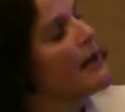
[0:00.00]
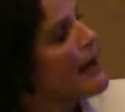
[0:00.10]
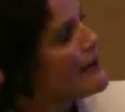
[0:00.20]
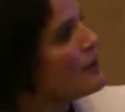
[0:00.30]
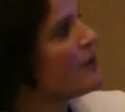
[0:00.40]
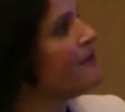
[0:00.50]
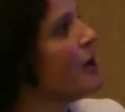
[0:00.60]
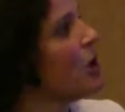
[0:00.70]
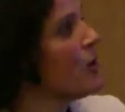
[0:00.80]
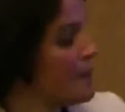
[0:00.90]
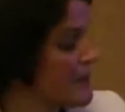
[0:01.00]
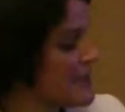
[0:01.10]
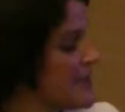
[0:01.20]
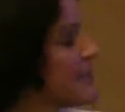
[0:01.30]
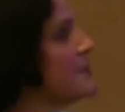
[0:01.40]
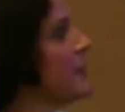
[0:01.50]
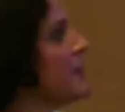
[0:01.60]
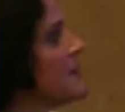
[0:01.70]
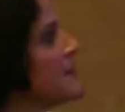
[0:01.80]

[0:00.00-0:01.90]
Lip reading: And then we follow up in 6 months.